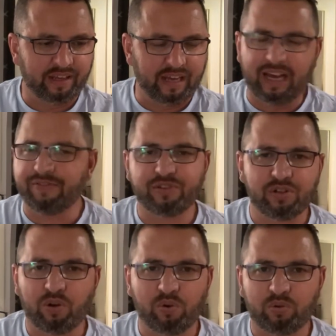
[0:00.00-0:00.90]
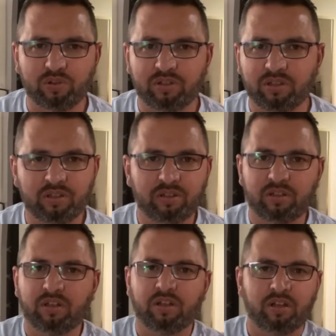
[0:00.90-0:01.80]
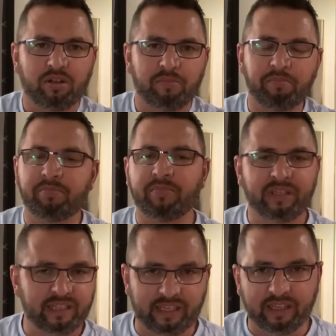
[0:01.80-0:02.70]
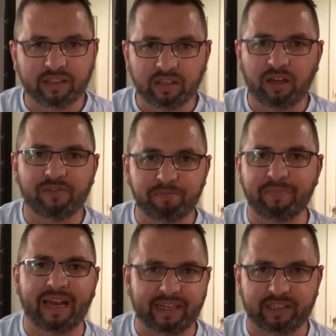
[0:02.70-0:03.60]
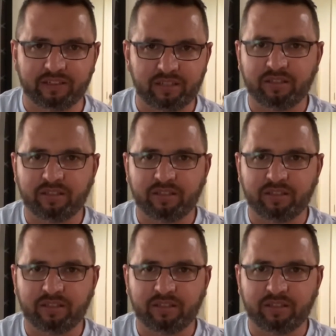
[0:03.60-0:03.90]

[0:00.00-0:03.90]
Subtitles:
I've sold many of magnet